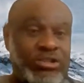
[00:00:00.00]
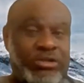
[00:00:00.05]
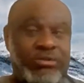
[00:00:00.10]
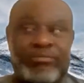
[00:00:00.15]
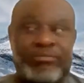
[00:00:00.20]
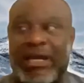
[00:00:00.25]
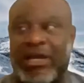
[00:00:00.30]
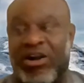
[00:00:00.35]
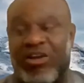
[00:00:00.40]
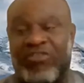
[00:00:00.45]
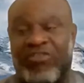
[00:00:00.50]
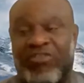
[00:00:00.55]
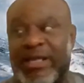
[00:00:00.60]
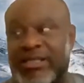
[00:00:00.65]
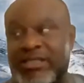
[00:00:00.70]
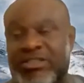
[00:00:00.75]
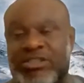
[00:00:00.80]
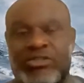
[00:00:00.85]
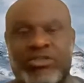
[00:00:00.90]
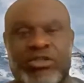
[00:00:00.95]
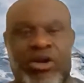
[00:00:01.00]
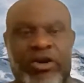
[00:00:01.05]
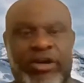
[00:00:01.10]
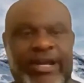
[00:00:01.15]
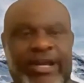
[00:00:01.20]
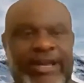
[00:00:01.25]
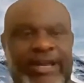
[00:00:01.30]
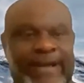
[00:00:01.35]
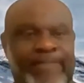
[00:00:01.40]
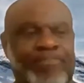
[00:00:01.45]
by governments,
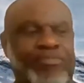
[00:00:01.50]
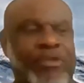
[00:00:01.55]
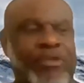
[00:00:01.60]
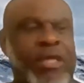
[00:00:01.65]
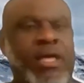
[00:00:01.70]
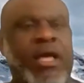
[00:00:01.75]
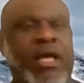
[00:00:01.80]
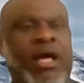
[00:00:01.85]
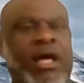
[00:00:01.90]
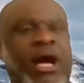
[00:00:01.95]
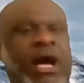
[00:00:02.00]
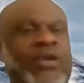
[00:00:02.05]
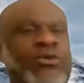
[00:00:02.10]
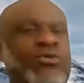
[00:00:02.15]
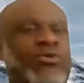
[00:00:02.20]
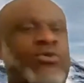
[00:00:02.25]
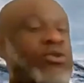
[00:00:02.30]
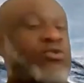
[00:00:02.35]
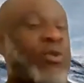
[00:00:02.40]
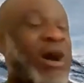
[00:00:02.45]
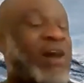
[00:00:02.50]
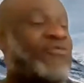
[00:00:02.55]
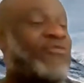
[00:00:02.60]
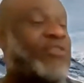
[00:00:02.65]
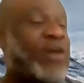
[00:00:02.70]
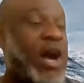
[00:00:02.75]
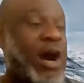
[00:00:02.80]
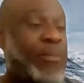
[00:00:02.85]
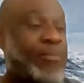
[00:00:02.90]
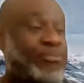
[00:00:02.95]
okay? You need to
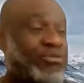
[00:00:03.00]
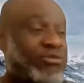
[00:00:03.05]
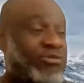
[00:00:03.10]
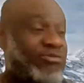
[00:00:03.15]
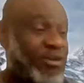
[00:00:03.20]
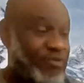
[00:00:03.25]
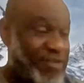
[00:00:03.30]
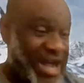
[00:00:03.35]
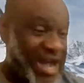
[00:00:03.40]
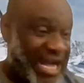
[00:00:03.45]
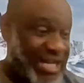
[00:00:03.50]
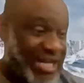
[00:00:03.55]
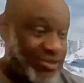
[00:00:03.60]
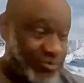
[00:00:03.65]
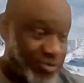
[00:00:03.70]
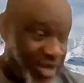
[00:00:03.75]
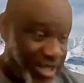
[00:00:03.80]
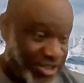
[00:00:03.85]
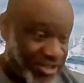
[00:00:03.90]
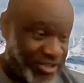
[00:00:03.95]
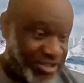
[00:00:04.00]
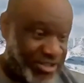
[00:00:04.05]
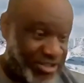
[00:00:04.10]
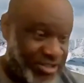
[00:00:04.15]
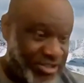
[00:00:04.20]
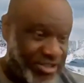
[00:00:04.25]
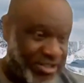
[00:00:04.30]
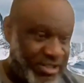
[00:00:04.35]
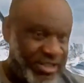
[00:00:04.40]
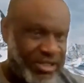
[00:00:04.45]
have a proof of
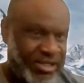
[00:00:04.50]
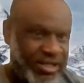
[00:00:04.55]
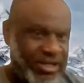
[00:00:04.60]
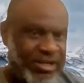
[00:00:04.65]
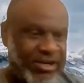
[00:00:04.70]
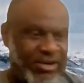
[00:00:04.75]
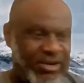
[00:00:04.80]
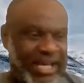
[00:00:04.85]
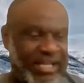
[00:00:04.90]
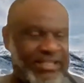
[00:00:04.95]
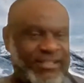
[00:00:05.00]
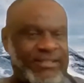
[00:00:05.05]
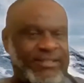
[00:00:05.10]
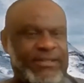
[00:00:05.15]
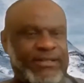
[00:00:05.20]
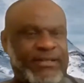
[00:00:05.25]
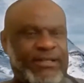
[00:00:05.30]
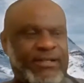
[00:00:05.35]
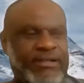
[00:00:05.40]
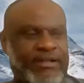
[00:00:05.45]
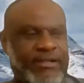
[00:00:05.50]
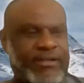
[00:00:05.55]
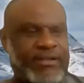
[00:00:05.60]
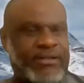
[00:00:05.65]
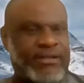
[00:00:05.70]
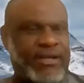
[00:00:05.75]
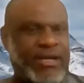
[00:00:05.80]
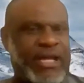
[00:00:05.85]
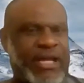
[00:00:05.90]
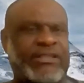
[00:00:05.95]
address, all right?
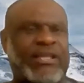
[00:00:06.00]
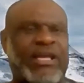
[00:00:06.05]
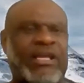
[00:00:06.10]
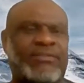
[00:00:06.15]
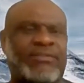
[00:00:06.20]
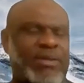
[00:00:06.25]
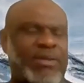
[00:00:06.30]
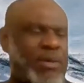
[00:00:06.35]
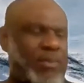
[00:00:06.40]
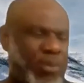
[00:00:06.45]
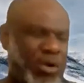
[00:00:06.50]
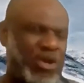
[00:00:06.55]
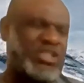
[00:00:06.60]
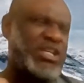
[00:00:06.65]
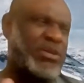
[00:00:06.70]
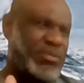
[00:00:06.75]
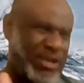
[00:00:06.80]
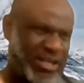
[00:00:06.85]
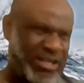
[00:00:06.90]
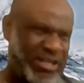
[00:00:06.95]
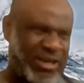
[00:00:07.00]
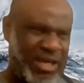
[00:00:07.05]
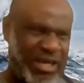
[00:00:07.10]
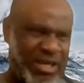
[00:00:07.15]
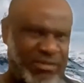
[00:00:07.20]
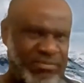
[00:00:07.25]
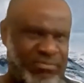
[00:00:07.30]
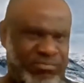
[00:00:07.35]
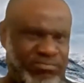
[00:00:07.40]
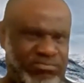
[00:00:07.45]
And then maybe possibly
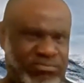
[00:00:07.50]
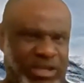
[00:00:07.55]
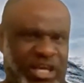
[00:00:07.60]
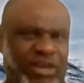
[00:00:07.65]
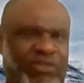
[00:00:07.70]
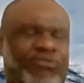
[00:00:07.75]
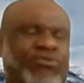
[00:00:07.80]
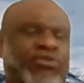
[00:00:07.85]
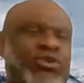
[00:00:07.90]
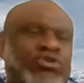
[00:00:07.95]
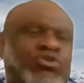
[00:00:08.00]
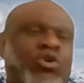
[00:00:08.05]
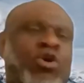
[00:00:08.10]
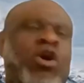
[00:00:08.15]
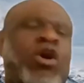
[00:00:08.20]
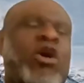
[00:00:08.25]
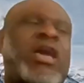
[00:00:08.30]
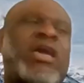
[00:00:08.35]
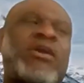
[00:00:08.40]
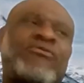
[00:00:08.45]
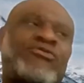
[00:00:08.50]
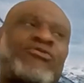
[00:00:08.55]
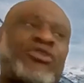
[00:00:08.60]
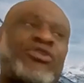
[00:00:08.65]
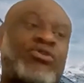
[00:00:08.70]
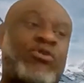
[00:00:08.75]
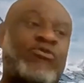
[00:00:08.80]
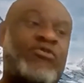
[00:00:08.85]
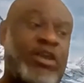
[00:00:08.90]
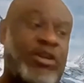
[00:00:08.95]
a photo or a
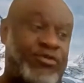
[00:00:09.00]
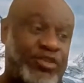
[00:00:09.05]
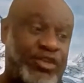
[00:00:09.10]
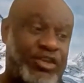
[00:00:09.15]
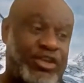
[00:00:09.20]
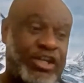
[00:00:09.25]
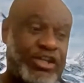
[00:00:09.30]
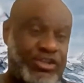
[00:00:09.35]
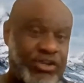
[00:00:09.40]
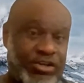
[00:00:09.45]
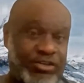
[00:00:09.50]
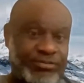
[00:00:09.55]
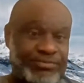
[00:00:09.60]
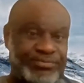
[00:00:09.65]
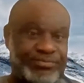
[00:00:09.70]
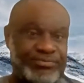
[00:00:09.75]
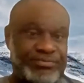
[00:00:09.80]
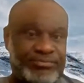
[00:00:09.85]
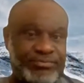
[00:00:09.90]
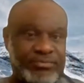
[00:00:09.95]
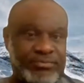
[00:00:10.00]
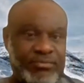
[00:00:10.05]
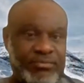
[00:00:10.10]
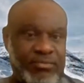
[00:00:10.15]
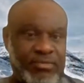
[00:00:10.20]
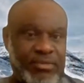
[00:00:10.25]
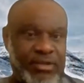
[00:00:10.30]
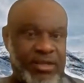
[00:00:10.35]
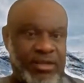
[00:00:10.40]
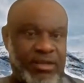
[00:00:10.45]
video verification.
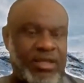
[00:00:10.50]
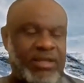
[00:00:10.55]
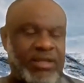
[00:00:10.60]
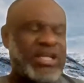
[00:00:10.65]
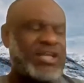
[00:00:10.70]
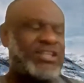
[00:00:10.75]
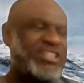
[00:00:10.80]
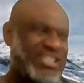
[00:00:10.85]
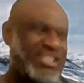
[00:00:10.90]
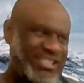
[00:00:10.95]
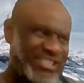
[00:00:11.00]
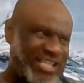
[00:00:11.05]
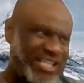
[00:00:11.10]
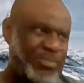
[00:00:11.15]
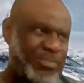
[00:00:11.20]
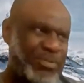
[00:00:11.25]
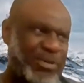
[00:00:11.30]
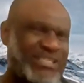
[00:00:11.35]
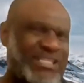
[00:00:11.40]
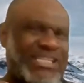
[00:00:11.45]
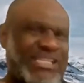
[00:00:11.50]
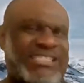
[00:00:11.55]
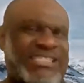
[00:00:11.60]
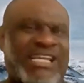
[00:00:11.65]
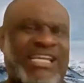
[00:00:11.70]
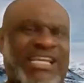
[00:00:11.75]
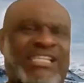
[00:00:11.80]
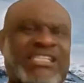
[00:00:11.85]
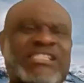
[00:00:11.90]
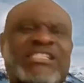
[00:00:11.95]
And this step is
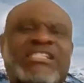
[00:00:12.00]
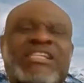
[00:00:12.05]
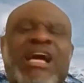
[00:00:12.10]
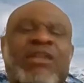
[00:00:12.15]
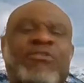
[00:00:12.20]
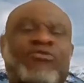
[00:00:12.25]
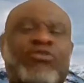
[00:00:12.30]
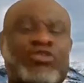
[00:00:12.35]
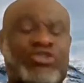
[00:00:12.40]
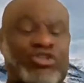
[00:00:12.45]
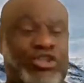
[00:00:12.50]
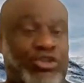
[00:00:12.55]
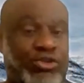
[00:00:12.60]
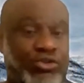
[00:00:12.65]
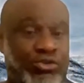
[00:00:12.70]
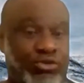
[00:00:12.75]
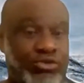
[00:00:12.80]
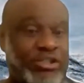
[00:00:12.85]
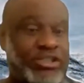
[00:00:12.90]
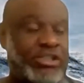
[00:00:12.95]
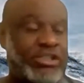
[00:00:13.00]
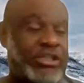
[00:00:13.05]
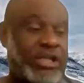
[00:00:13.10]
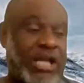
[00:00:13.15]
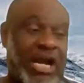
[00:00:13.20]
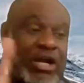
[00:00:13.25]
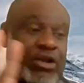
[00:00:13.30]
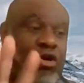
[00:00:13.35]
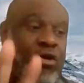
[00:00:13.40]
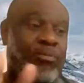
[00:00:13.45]
essential for security
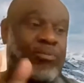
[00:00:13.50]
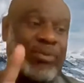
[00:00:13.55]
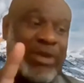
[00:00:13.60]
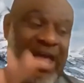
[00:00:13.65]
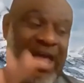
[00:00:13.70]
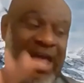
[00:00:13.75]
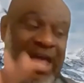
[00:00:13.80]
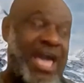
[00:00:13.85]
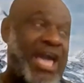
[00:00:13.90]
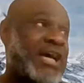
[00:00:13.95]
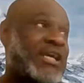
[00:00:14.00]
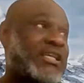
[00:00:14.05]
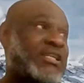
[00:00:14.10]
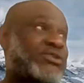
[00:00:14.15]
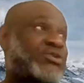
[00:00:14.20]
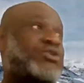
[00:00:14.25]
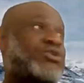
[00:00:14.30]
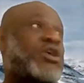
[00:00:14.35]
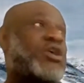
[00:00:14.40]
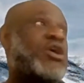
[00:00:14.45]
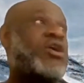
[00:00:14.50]
and compliance